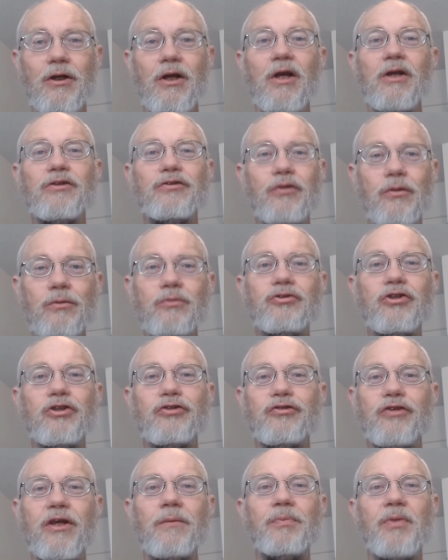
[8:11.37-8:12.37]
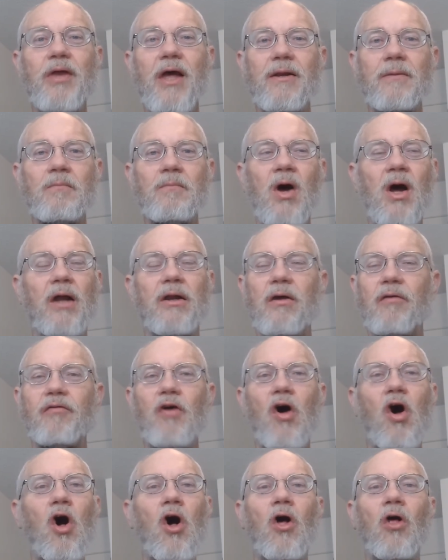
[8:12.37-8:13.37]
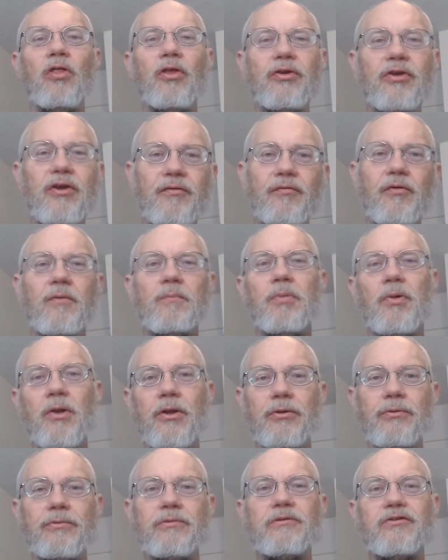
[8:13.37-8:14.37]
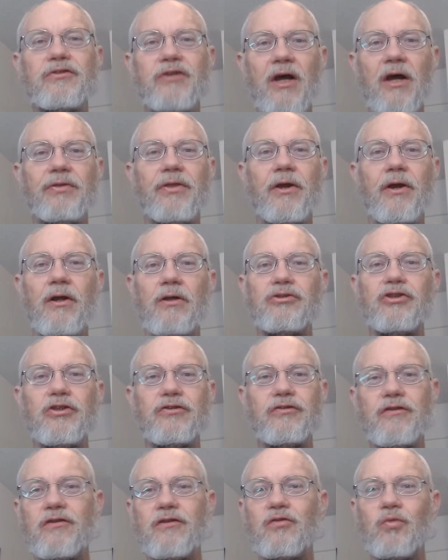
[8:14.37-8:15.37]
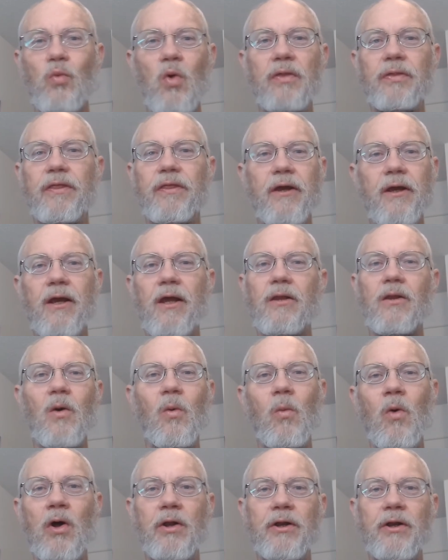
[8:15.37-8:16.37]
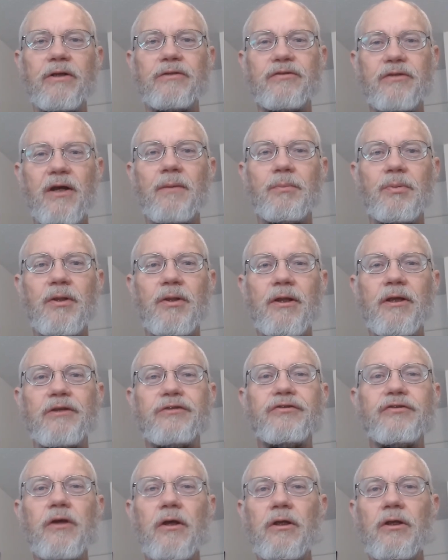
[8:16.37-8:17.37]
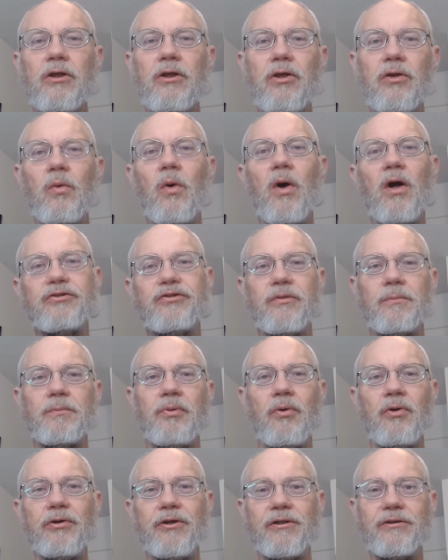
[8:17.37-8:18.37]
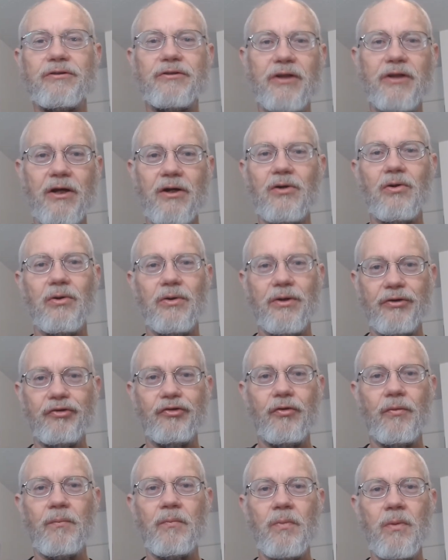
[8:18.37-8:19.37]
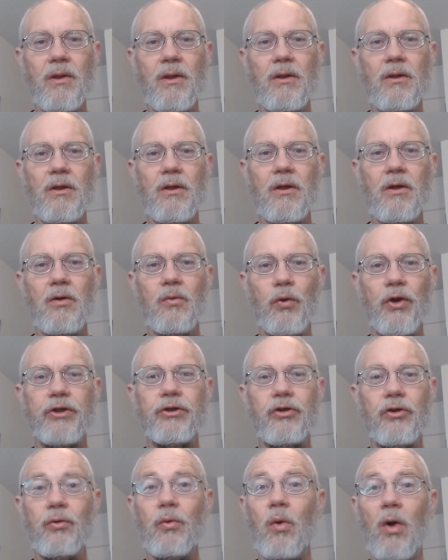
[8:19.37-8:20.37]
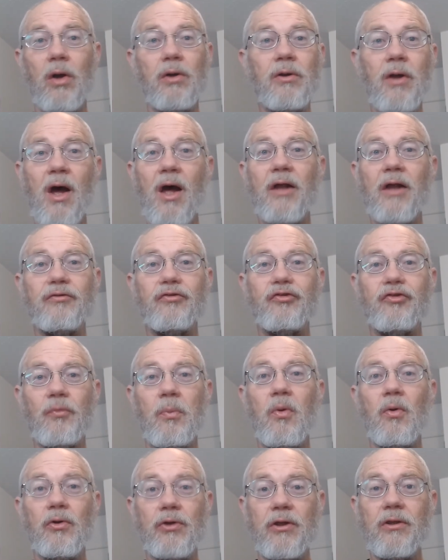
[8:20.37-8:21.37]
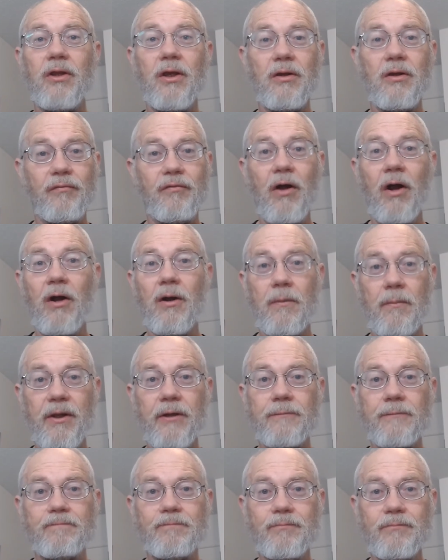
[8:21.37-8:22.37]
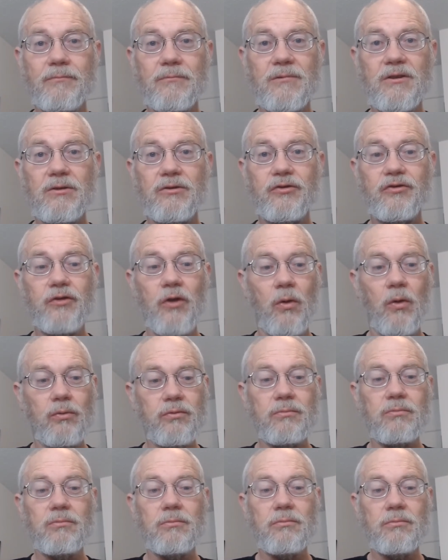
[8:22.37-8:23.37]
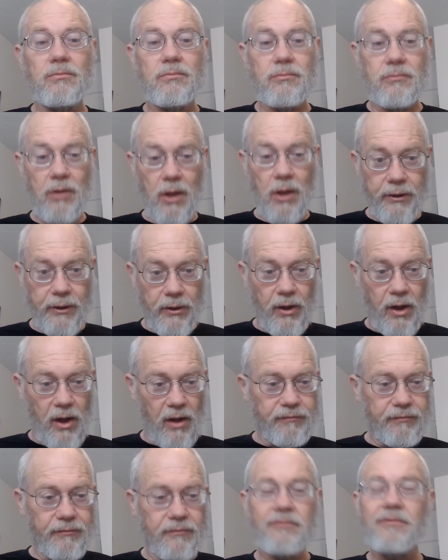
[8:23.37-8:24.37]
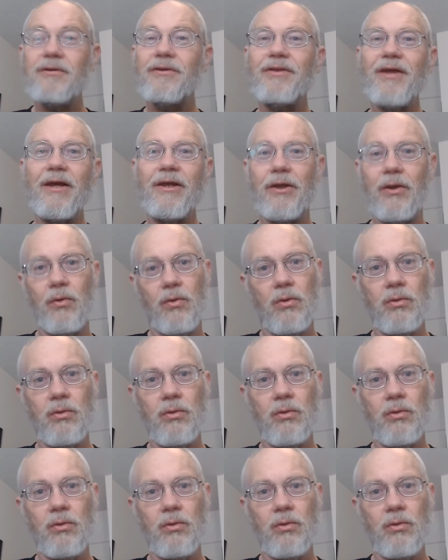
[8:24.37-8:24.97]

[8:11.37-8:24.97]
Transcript: So just keep that in mind. Of all the different pollutants out there, just this one thing, and the one example is you are supporting terrorism when you are not supporting the environment. So knock it off. Thank you.